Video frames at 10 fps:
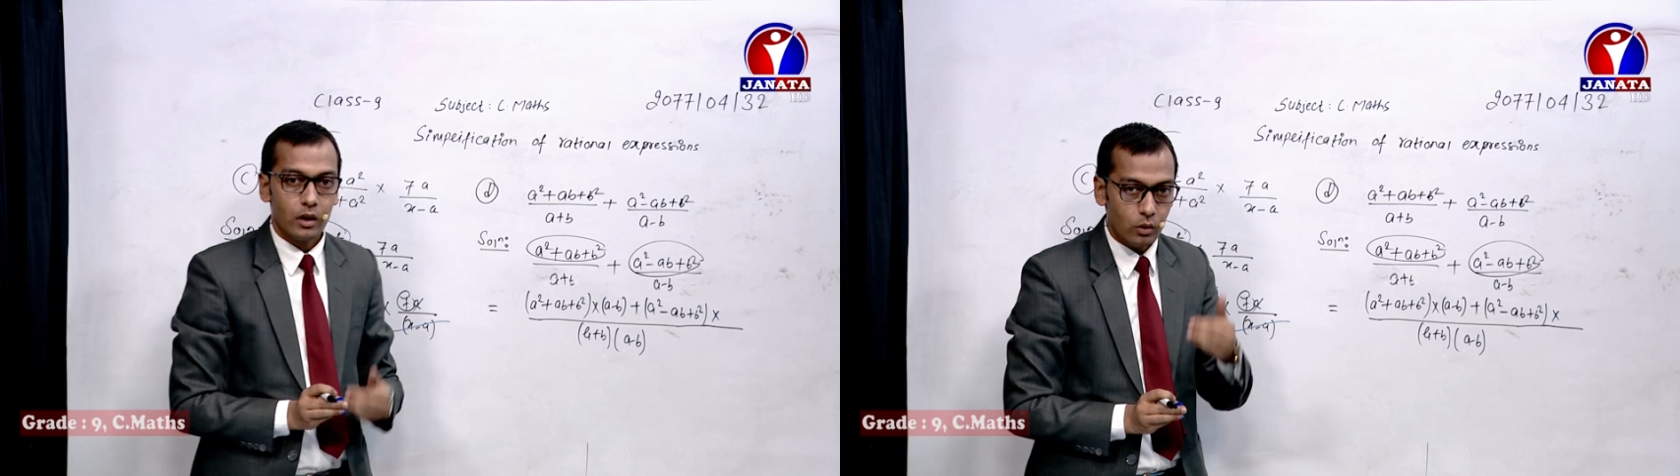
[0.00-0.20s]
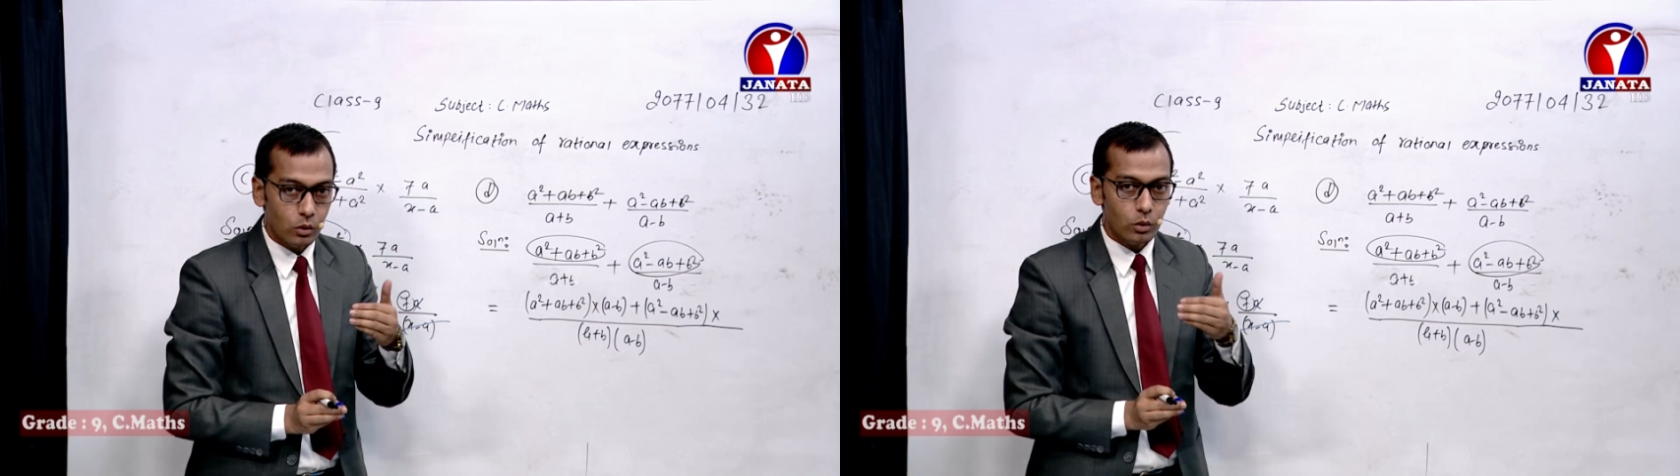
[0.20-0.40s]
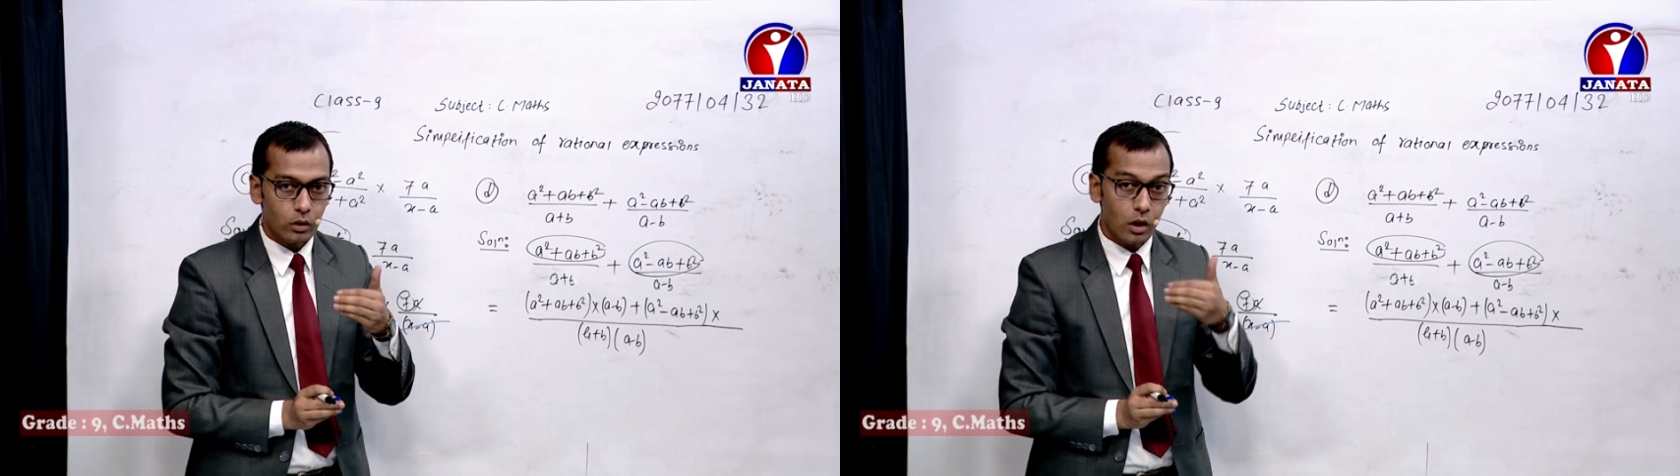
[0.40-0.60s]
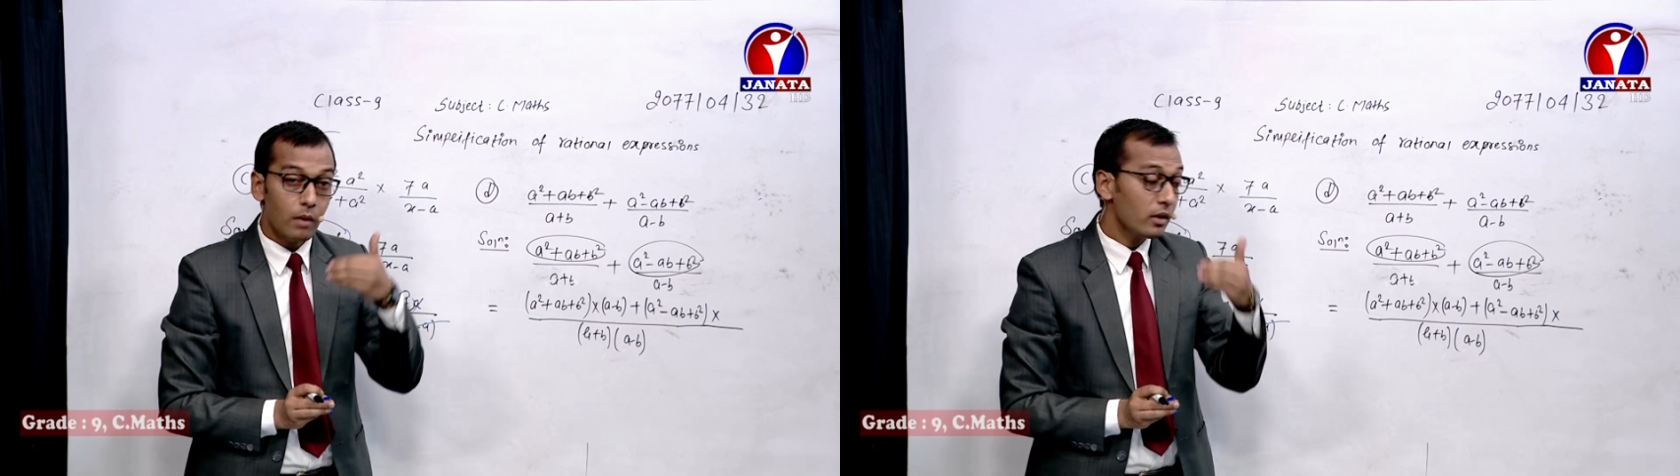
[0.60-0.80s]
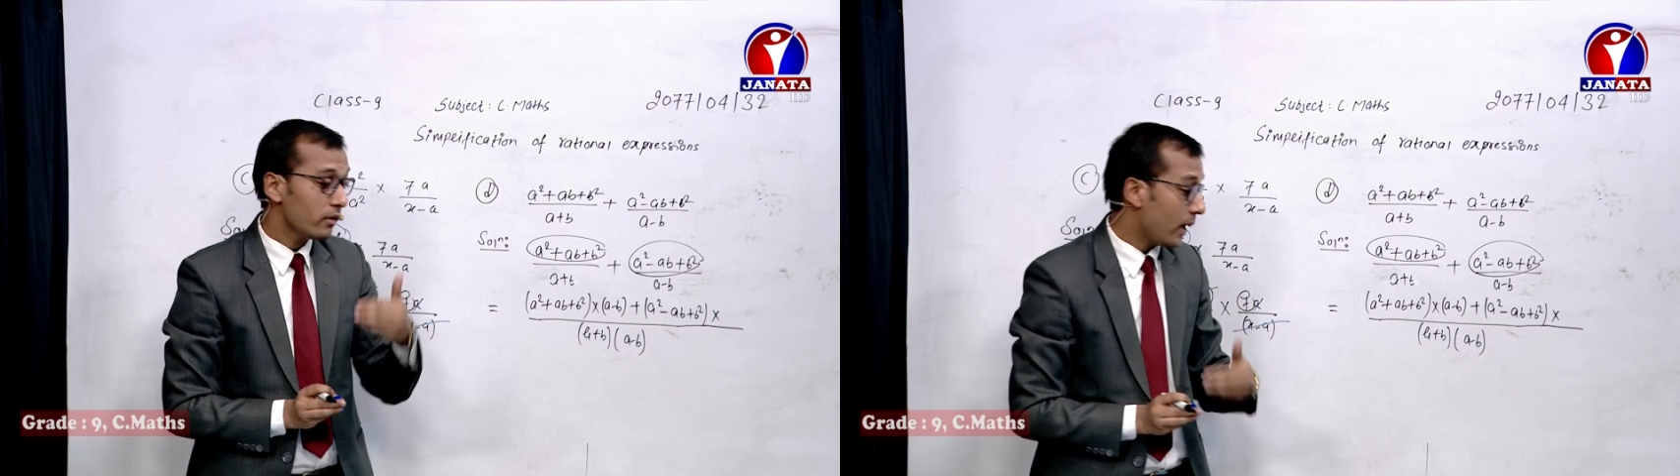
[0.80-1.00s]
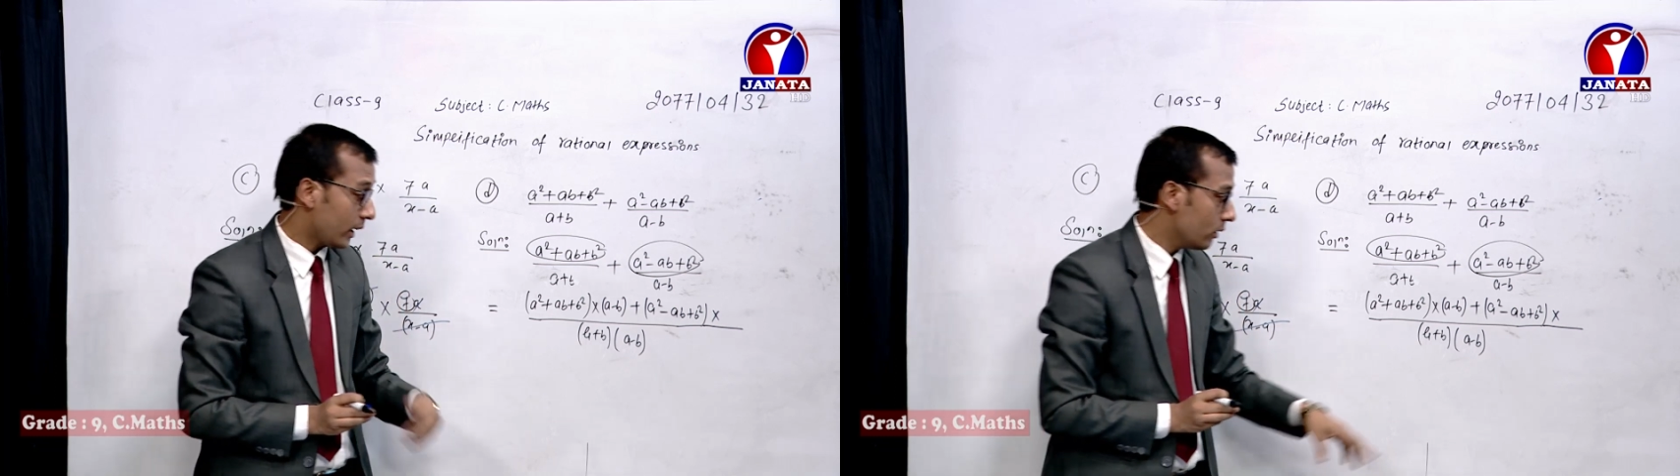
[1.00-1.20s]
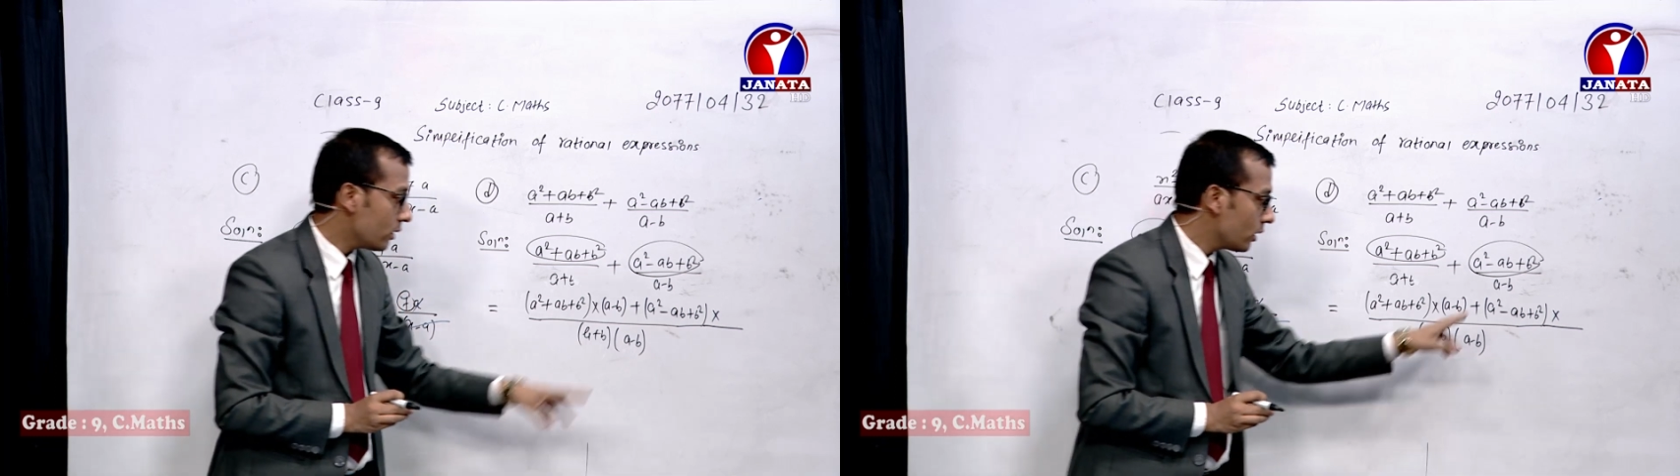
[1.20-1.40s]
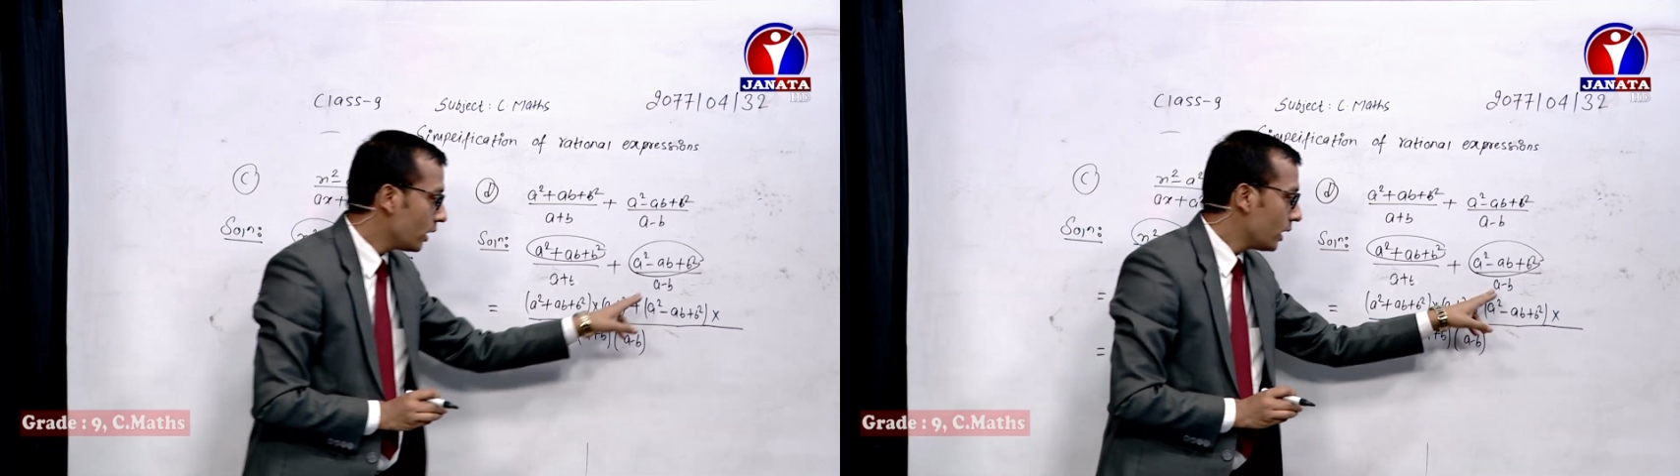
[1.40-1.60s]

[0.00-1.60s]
Two common factors,